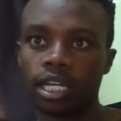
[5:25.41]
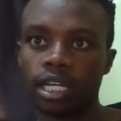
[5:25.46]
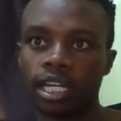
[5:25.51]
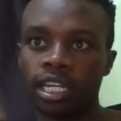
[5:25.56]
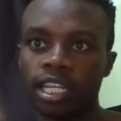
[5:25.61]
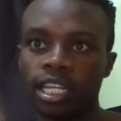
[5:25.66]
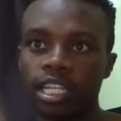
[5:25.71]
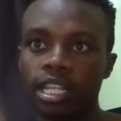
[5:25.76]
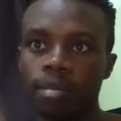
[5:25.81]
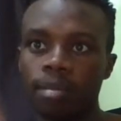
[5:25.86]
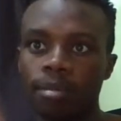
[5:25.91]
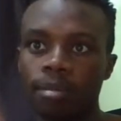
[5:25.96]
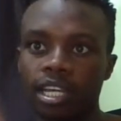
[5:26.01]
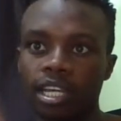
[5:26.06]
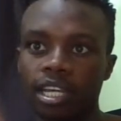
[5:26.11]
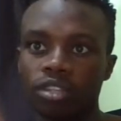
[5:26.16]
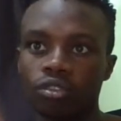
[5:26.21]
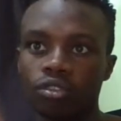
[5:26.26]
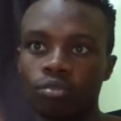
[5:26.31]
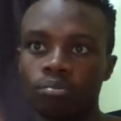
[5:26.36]
I need the
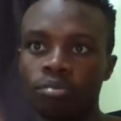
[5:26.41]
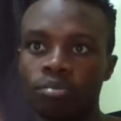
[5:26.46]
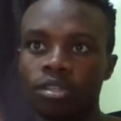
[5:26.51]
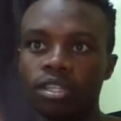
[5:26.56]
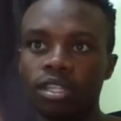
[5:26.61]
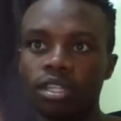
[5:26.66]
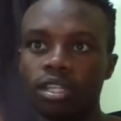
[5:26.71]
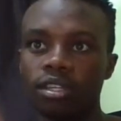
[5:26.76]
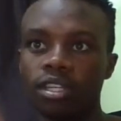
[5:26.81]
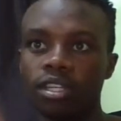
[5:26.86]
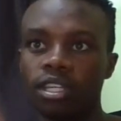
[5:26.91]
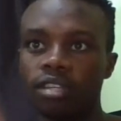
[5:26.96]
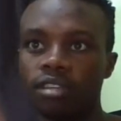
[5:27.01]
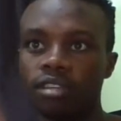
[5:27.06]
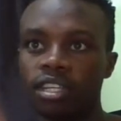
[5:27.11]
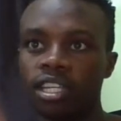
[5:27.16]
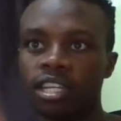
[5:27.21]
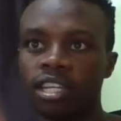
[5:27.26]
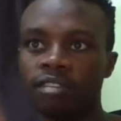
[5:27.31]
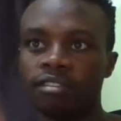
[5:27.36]
market to be
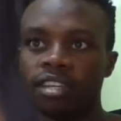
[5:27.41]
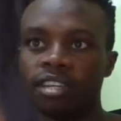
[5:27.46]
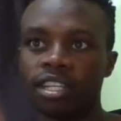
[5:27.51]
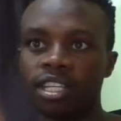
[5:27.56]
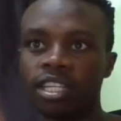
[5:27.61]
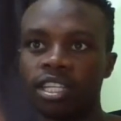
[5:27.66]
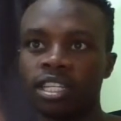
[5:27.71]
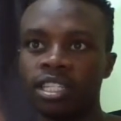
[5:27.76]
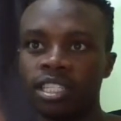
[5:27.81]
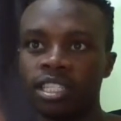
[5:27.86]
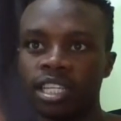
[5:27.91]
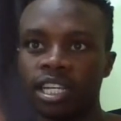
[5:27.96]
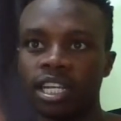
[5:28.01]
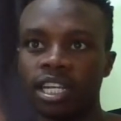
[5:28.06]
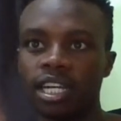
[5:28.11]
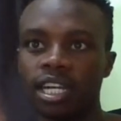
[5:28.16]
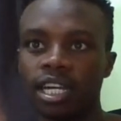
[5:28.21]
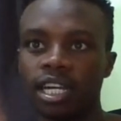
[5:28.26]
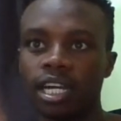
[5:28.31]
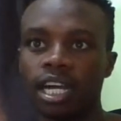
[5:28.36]
in a very clear
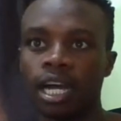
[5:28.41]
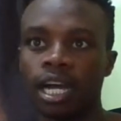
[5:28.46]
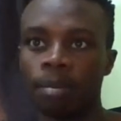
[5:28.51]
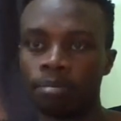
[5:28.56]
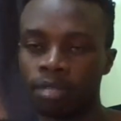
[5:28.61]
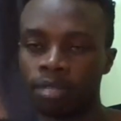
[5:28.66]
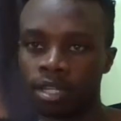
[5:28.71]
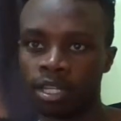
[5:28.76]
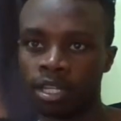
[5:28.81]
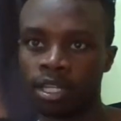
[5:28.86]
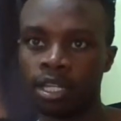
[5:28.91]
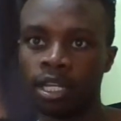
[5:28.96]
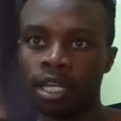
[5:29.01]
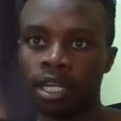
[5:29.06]
uptrend.